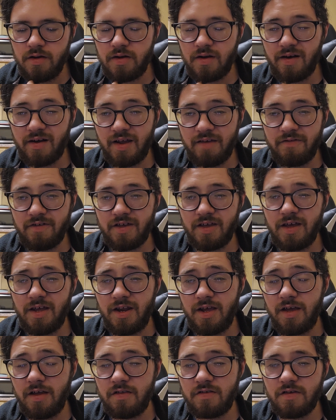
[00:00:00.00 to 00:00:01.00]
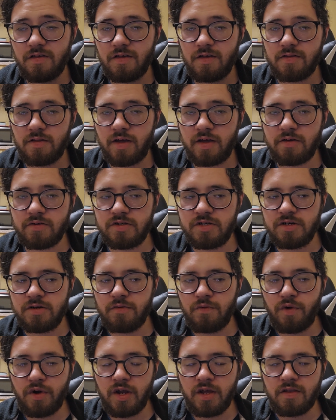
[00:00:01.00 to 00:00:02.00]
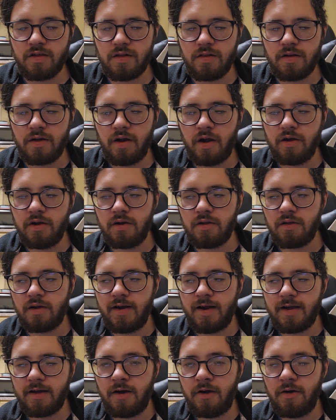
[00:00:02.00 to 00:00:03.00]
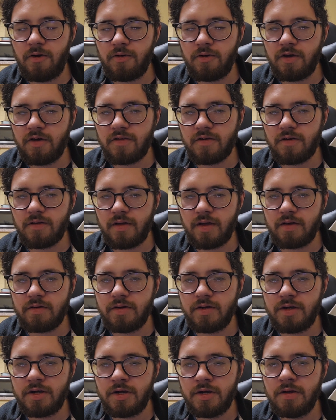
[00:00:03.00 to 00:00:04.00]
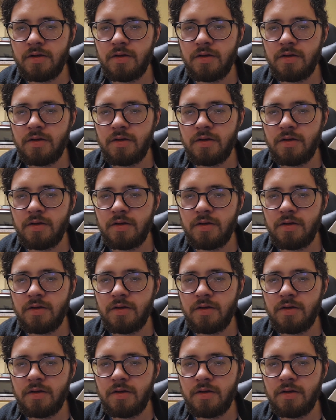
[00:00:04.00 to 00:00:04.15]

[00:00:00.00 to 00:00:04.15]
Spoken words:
not even getting into the language you're wanting to learn. You're learning a whole nother language.